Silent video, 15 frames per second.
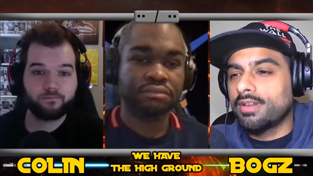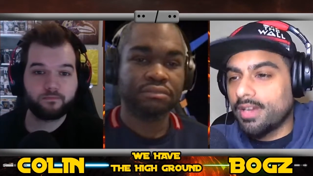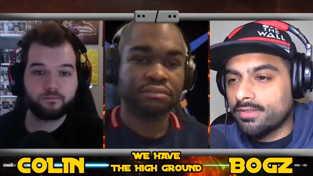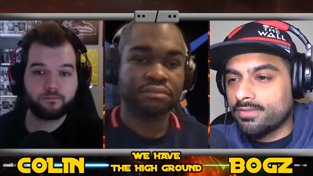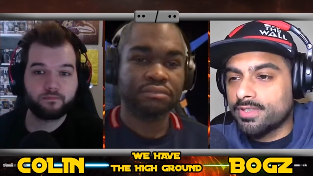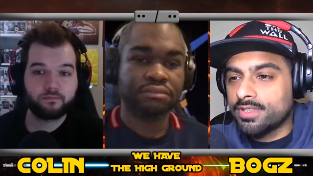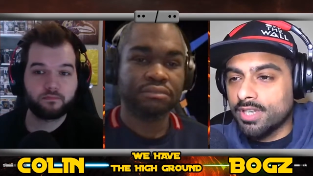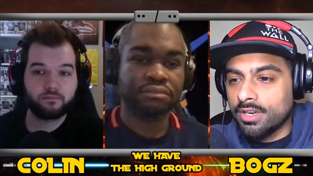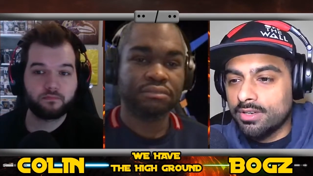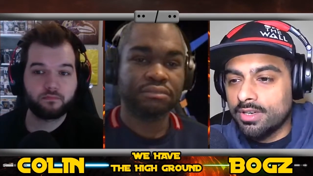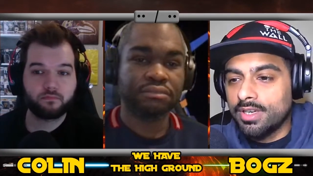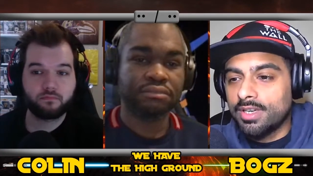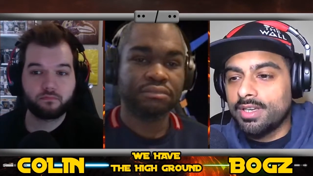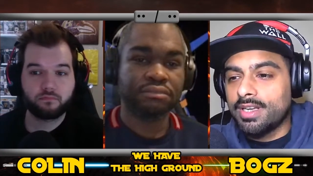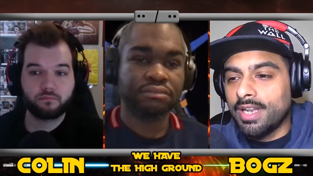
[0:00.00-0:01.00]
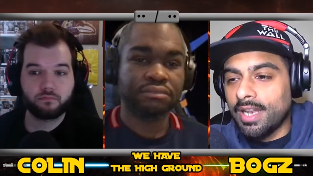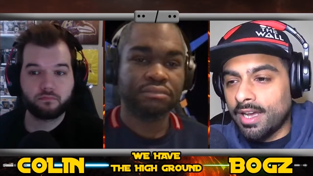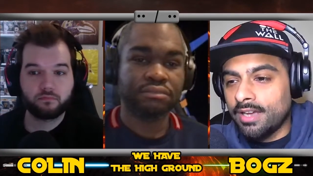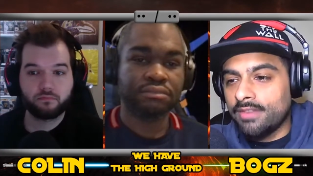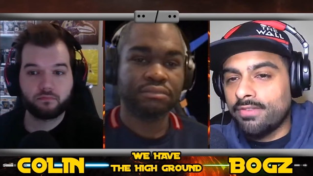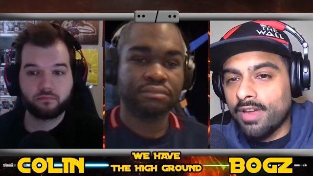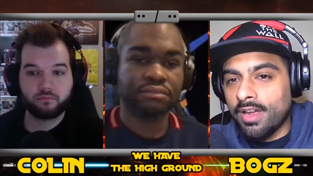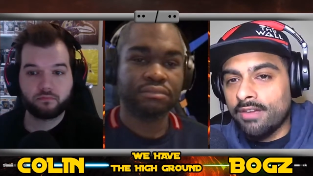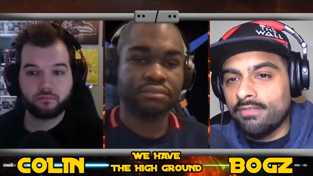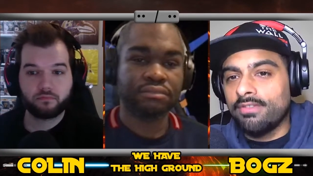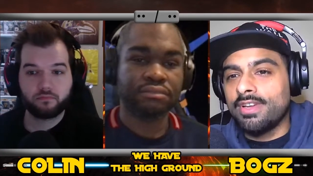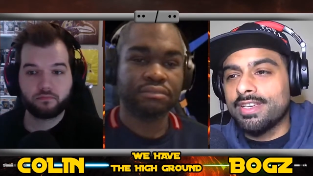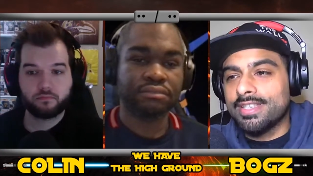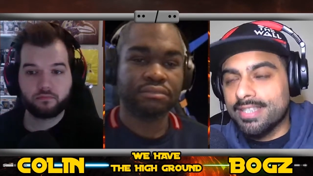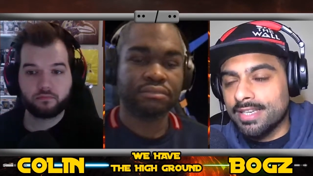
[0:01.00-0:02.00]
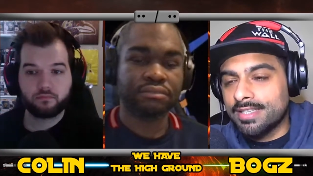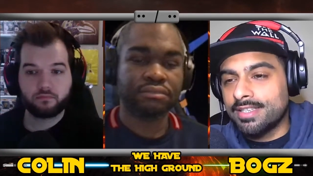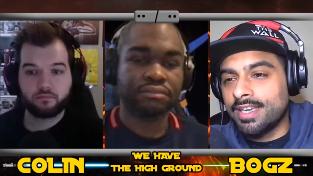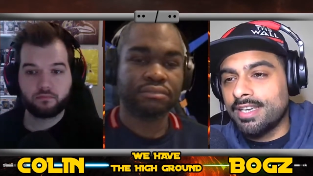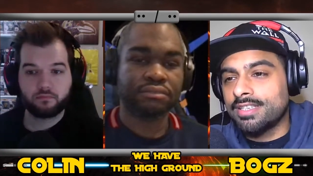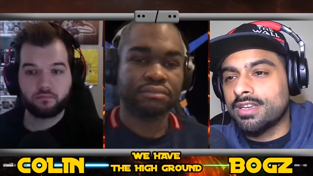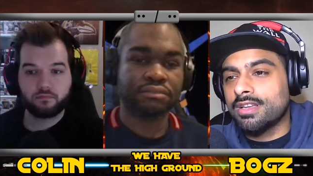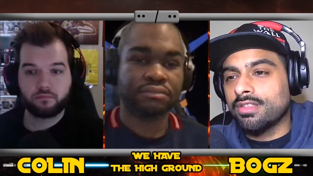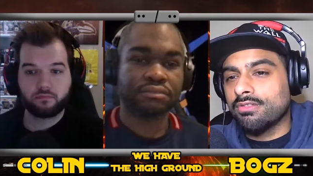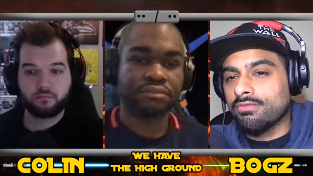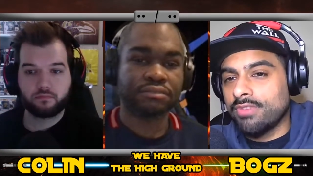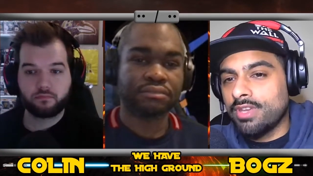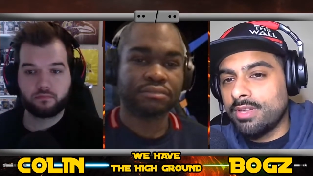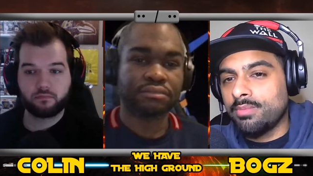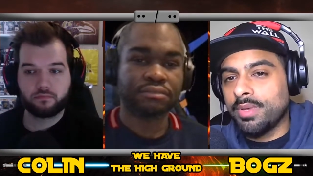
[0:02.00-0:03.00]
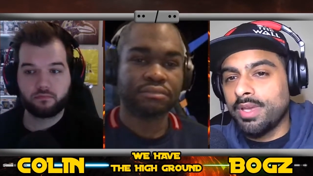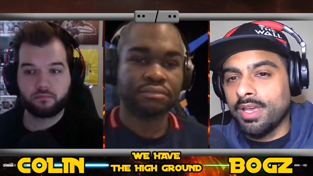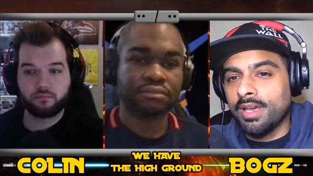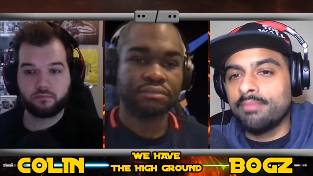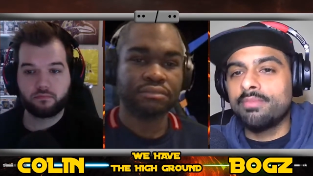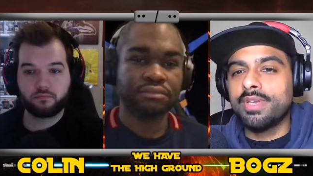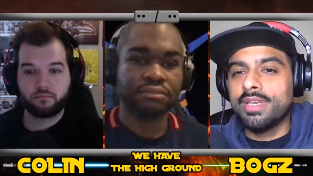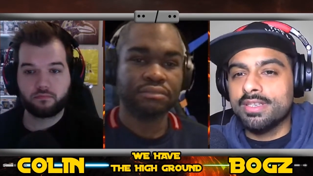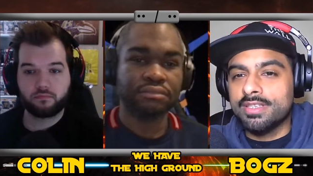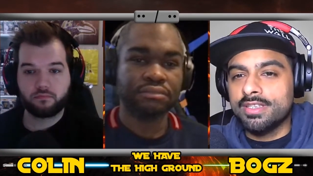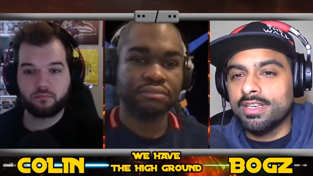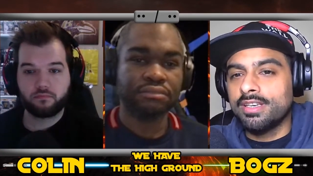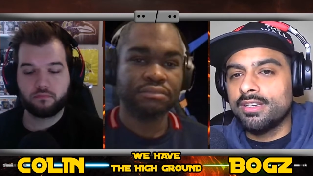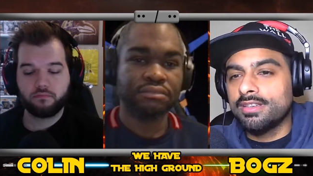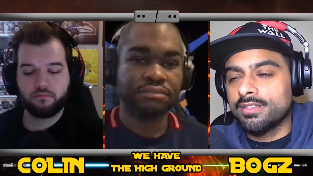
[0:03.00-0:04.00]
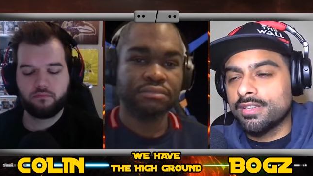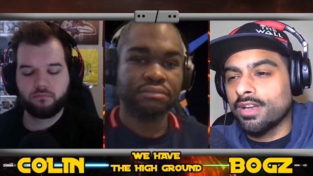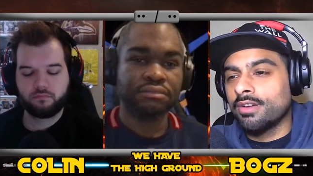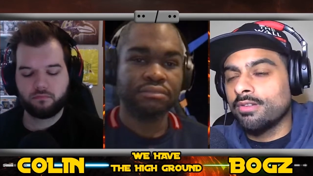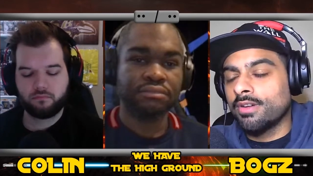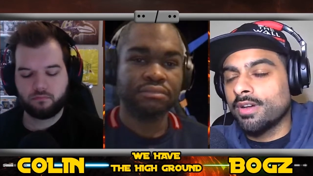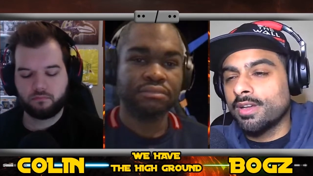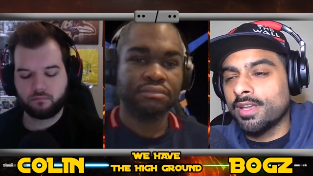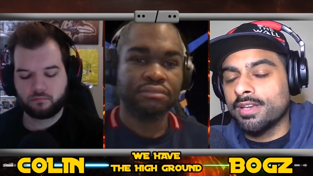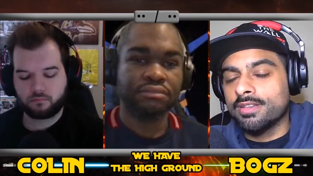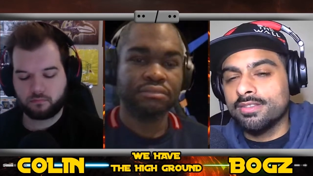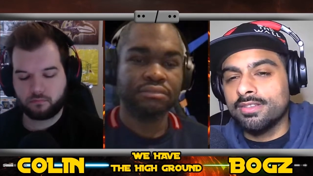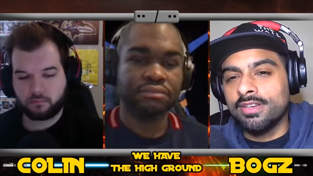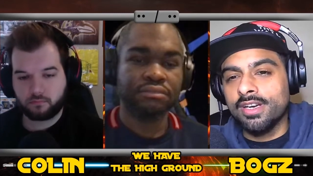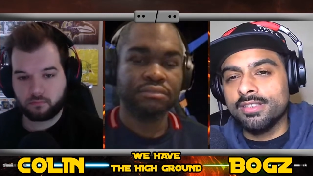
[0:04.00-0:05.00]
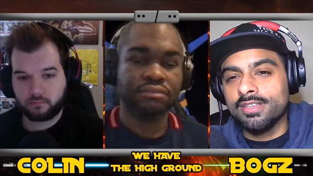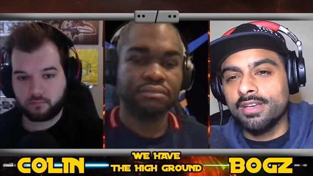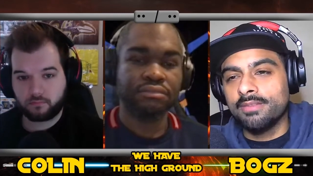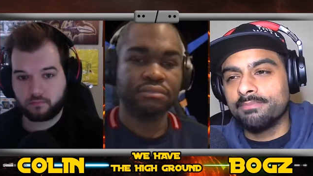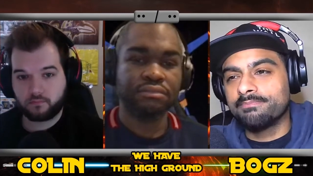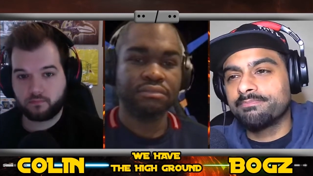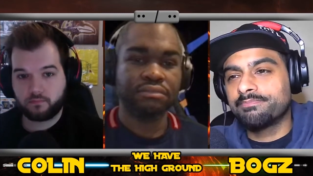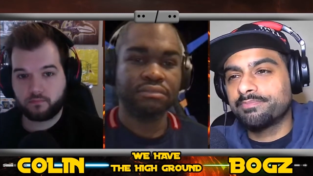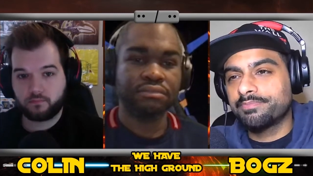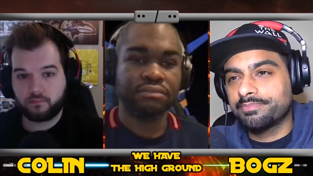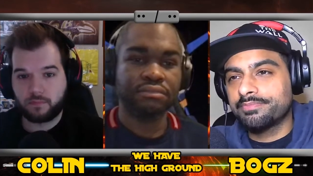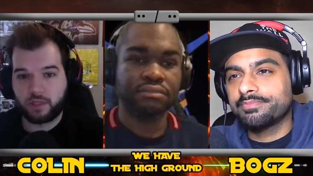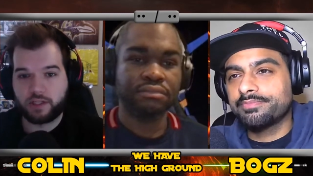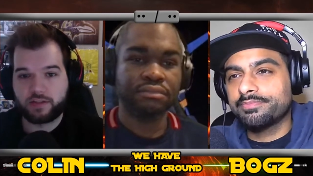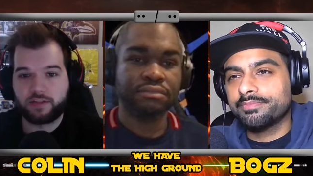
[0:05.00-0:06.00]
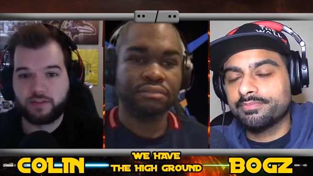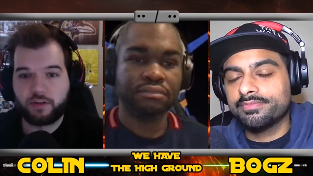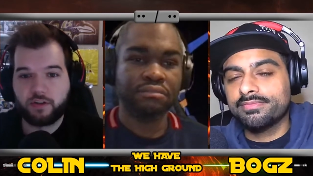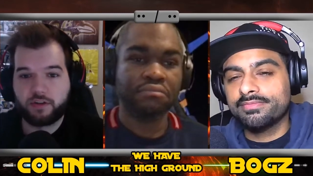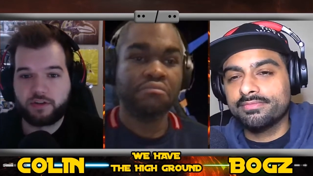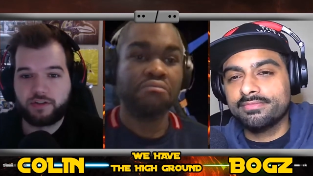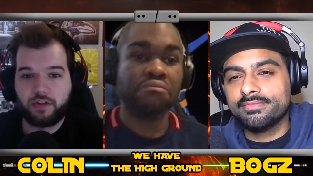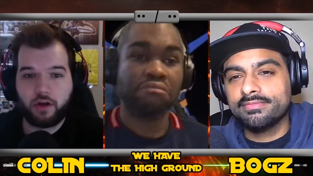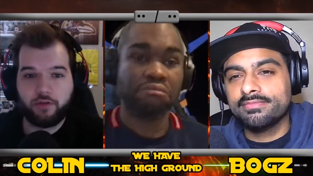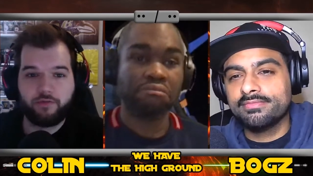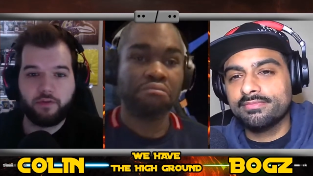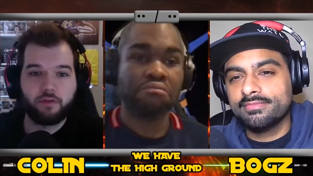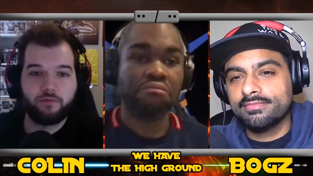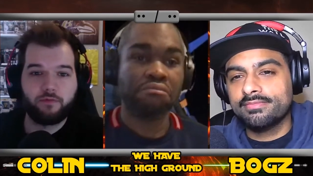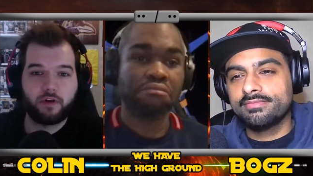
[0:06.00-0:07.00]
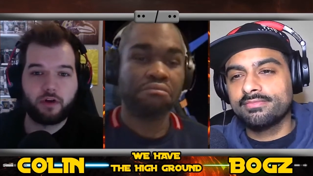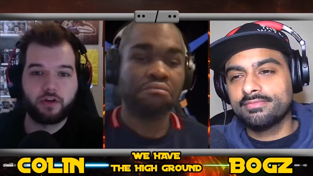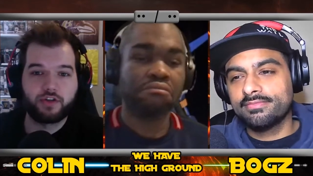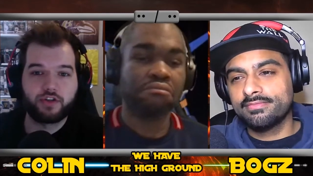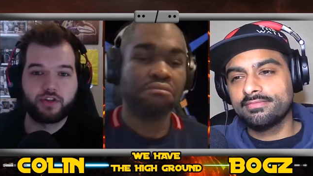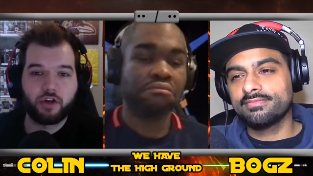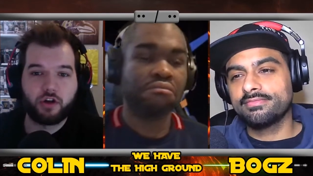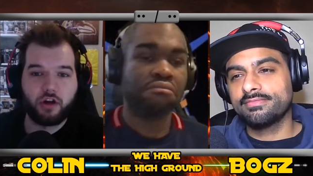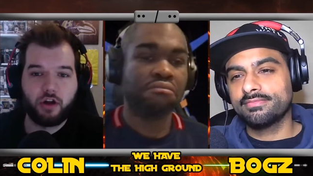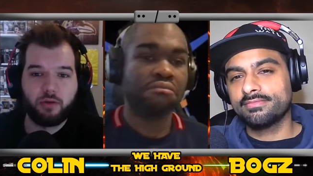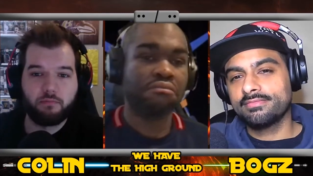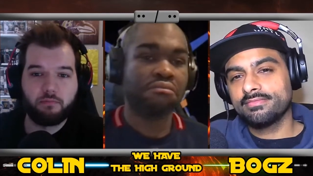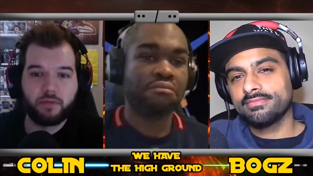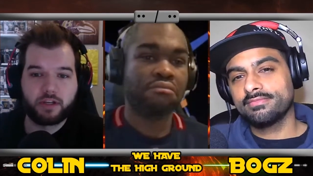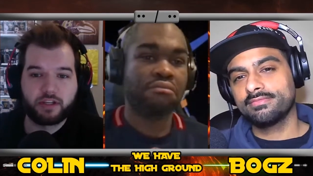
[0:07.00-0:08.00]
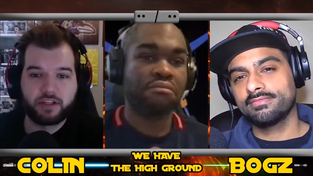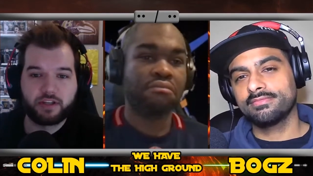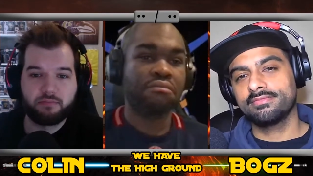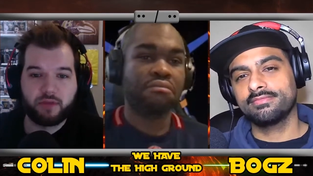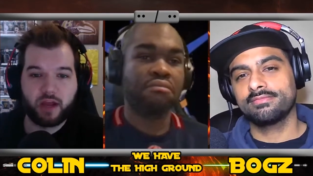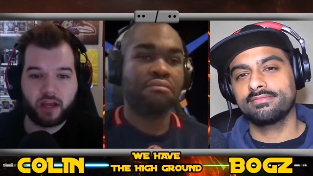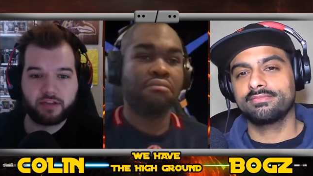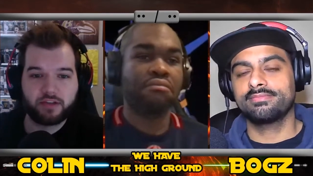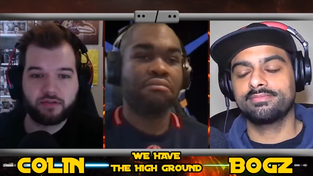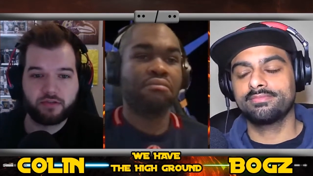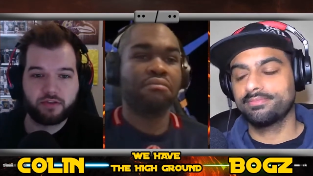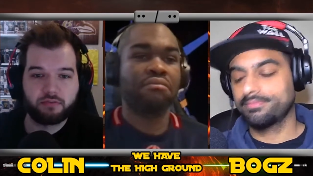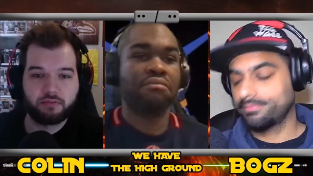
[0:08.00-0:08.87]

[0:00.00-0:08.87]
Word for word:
Speaker 1: After Show, live every Saturdays 3 p.m. PST. So uh, yeah, see you guys there.
Speaker 2: That's the good stuff. You can find Sean mixing and mastering the